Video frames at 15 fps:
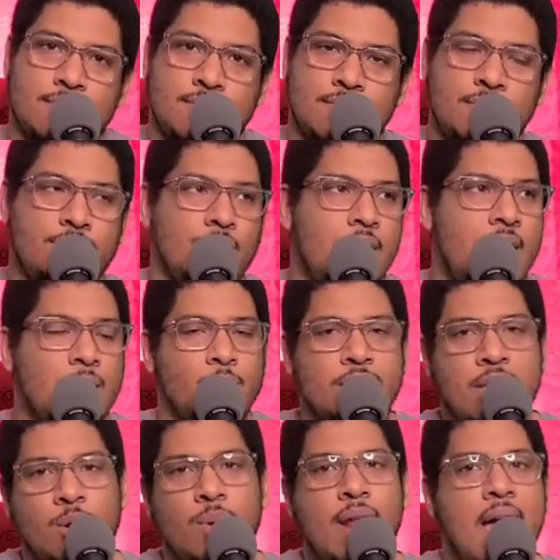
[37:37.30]
For like when they
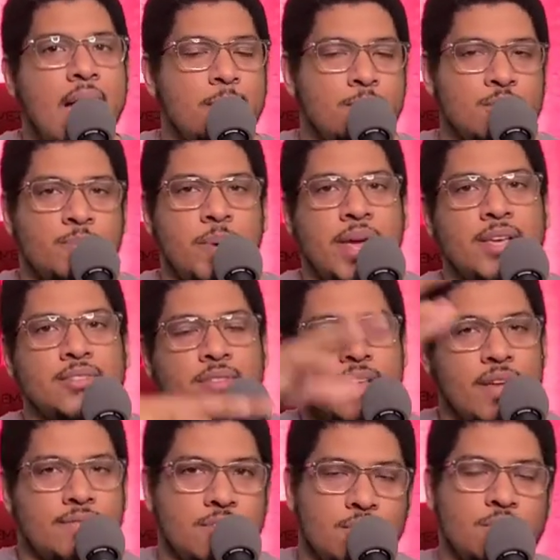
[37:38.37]
go into hyperspace and they
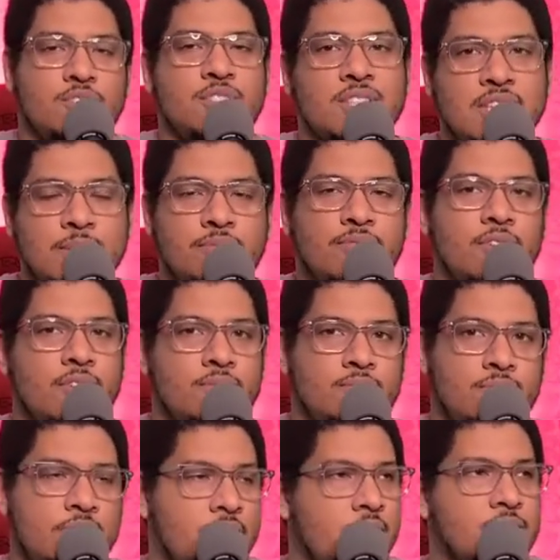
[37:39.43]
have to go sleep for
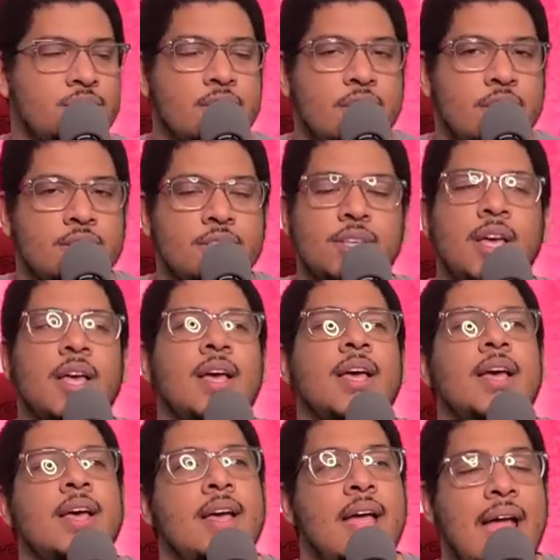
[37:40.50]
years and years.
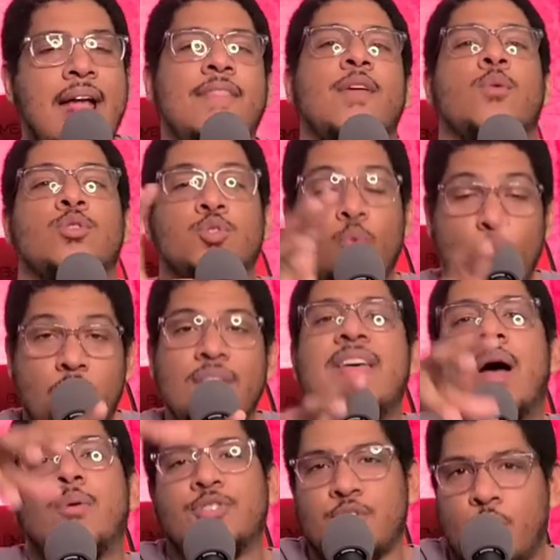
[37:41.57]
And there was one
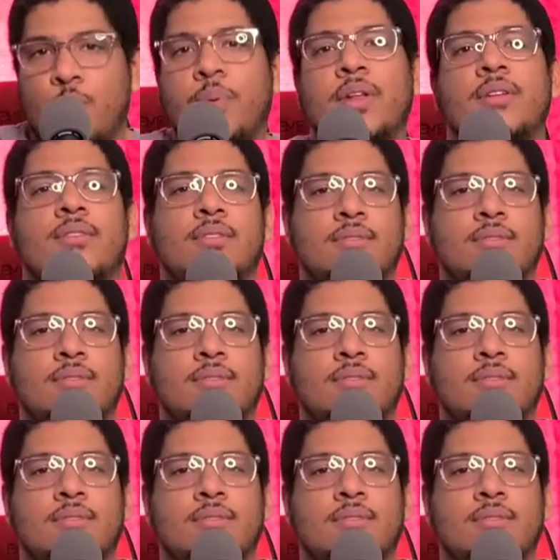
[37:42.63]
that was open.